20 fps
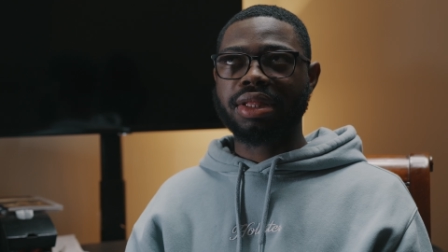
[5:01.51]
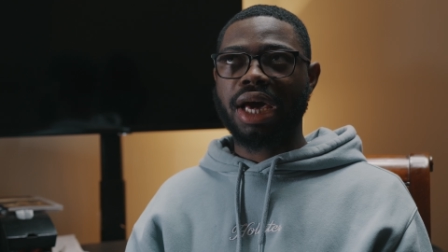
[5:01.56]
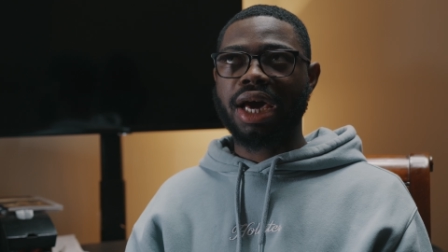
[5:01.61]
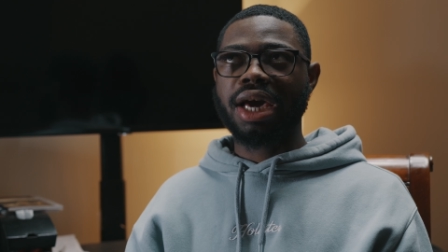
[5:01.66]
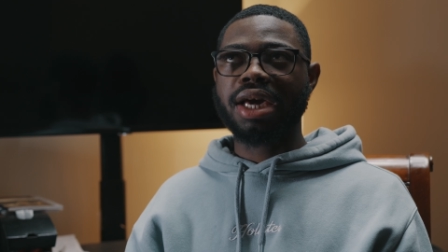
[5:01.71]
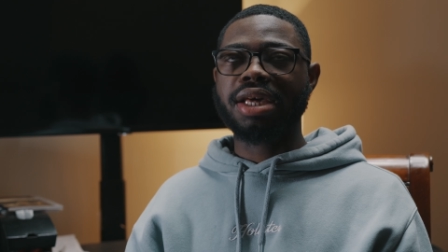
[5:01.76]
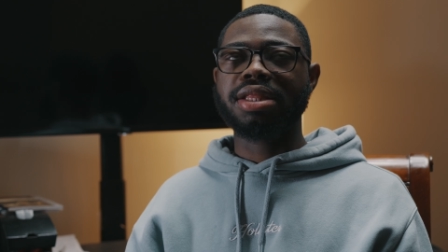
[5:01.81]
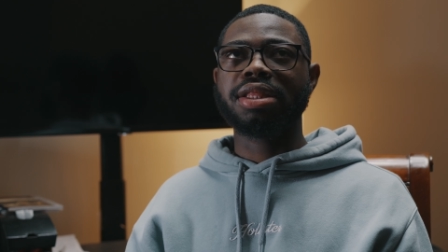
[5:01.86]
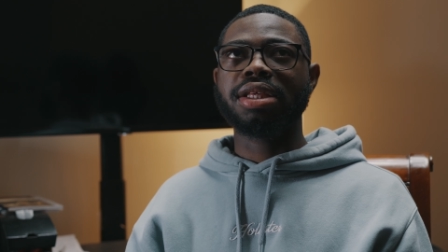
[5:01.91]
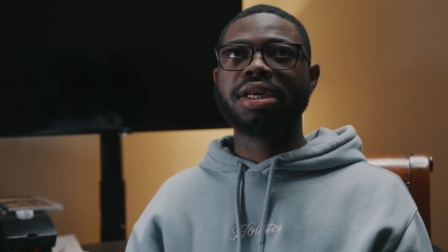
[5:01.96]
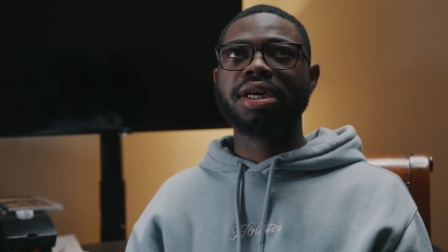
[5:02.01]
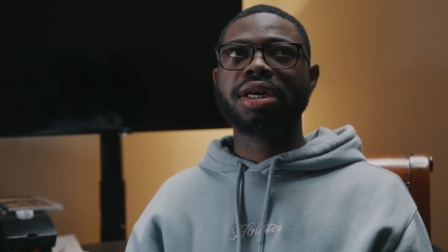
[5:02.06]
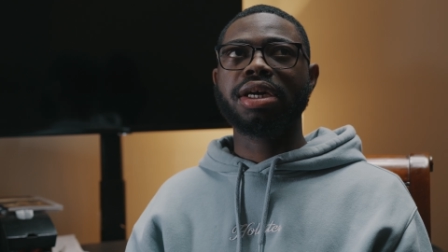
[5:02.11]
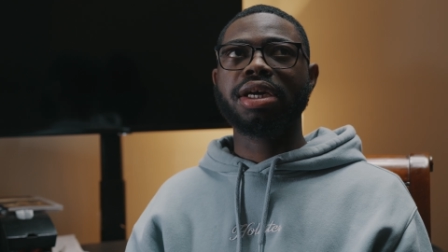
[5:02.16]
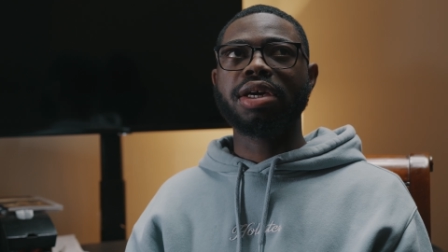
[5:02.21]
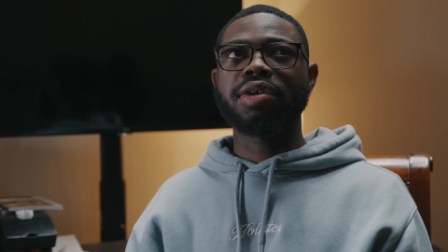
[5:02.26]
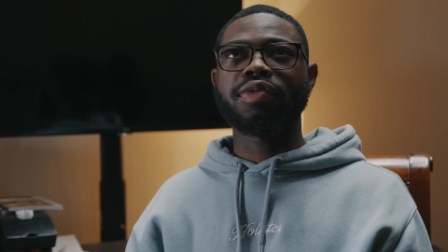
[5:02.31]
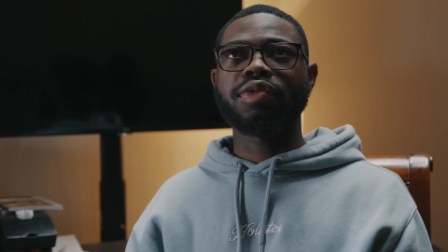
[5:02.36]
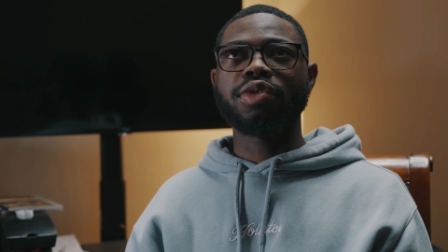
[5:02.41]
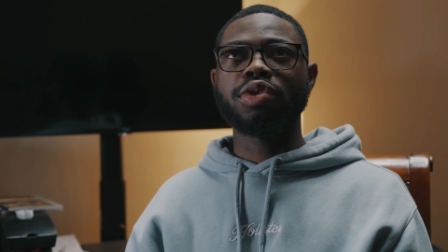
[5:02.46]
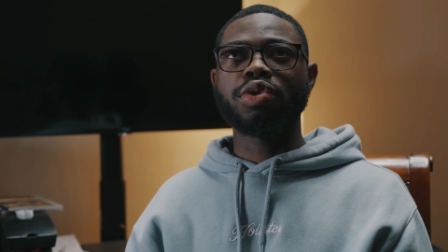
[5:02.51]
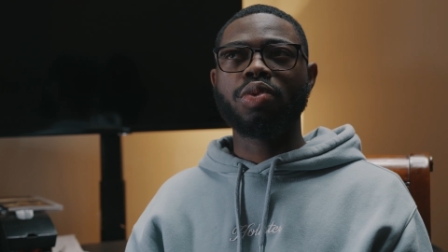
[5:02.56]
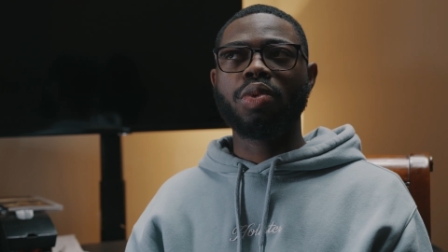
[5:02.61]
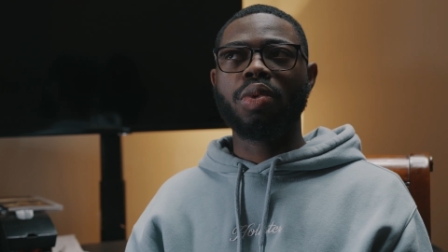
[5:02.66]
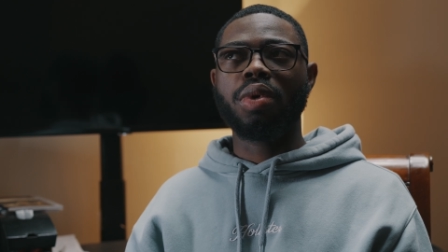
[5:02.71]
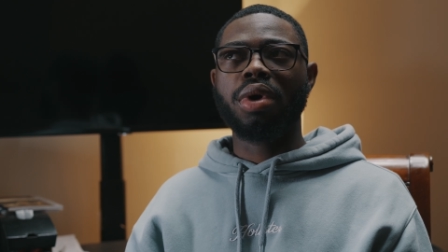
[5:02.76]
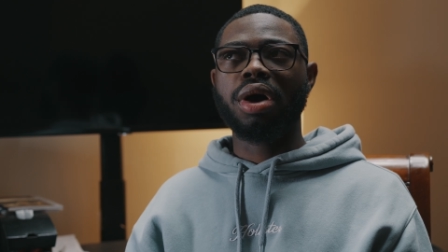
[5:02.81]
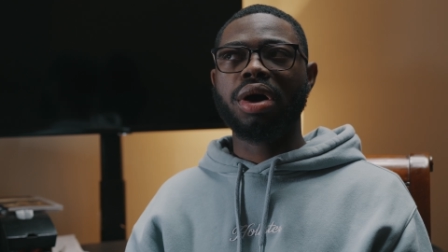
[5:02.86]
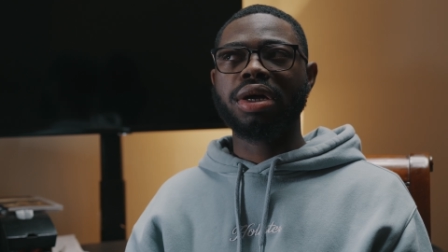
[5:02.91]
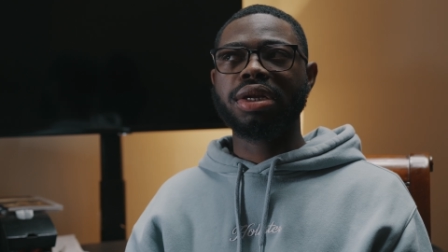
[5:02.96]
I think if you
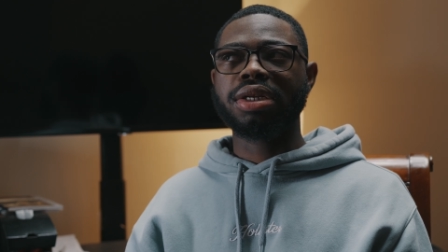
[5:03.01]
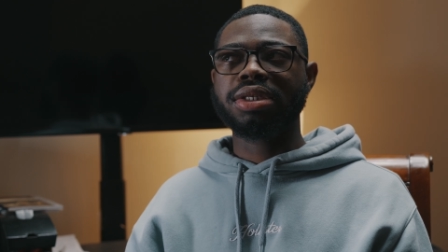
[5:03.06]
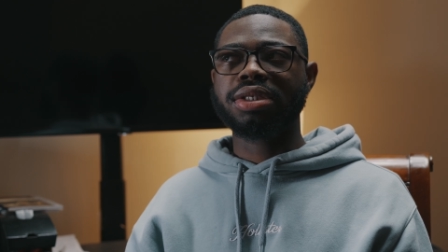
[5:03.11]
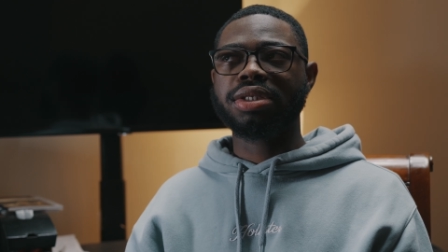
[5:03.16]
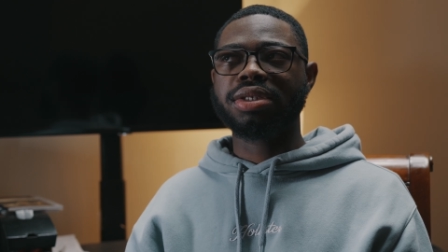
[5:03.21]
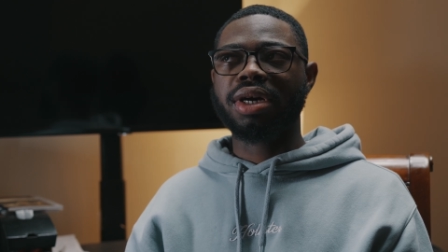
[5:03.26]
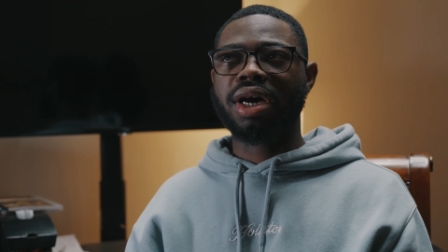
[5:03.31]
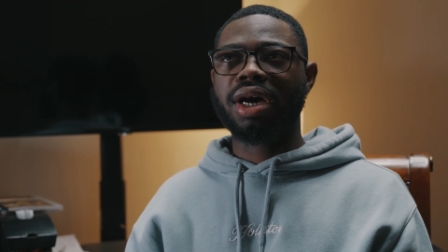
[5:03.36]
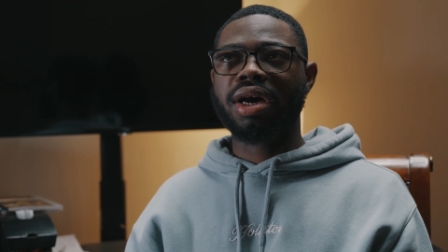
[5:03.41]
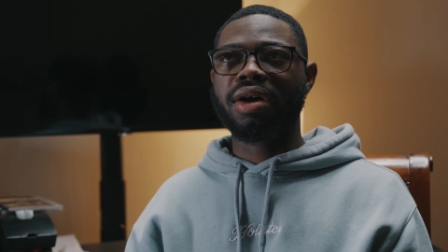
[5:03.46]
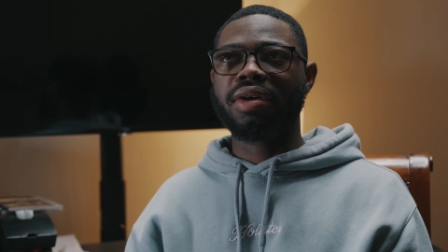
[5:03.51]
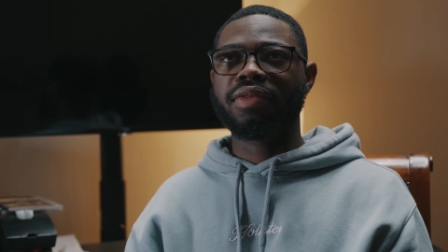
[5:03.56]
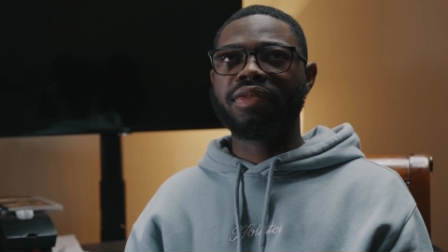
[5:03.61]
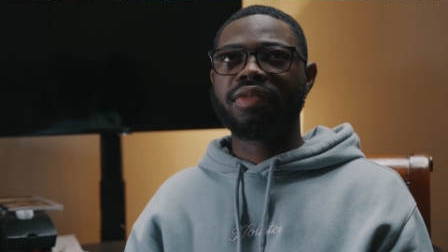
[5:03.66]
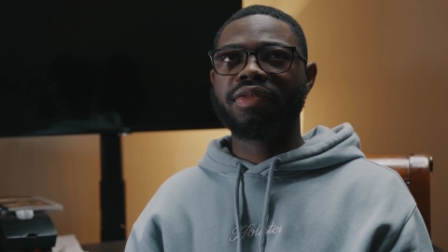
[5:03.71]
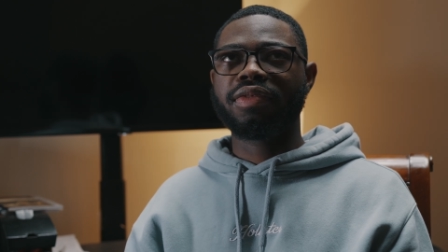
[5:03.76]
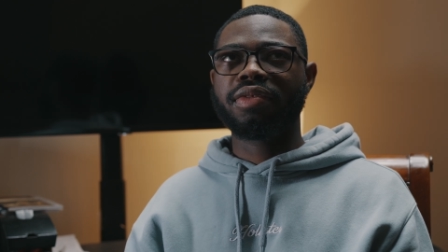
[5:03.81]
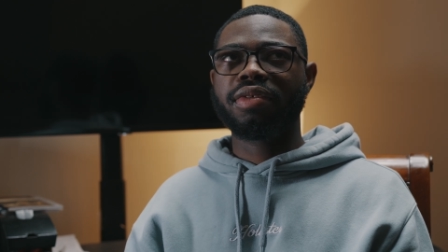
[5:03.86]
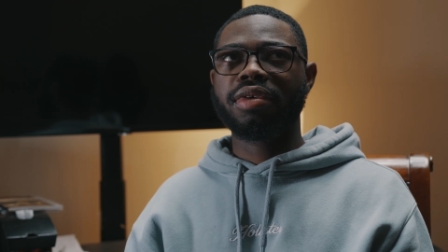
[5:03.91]
want to have